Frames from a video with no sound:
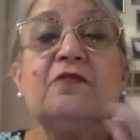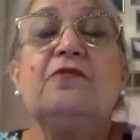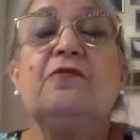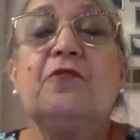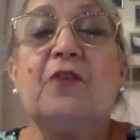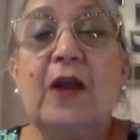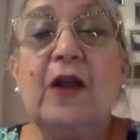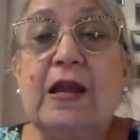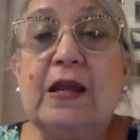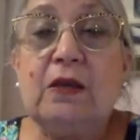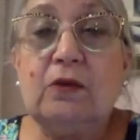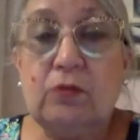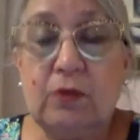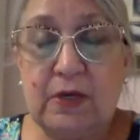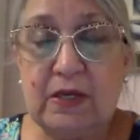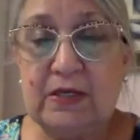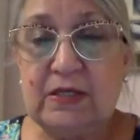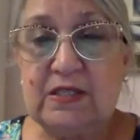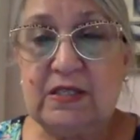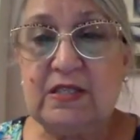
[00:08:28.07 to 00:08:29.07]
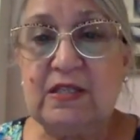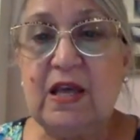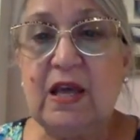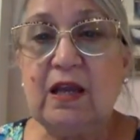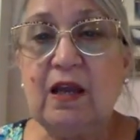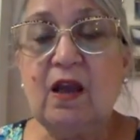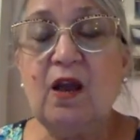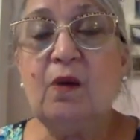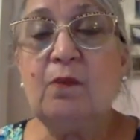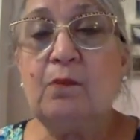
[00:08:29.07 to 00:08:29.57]
fragrance
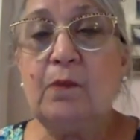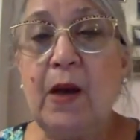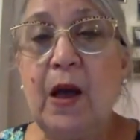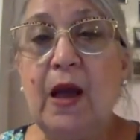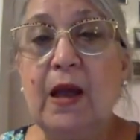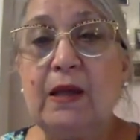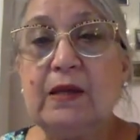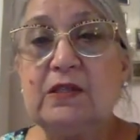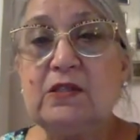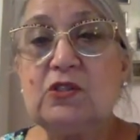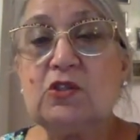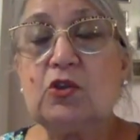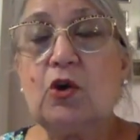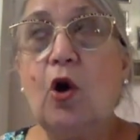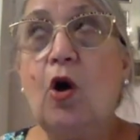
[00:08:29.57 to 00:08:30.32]
that combines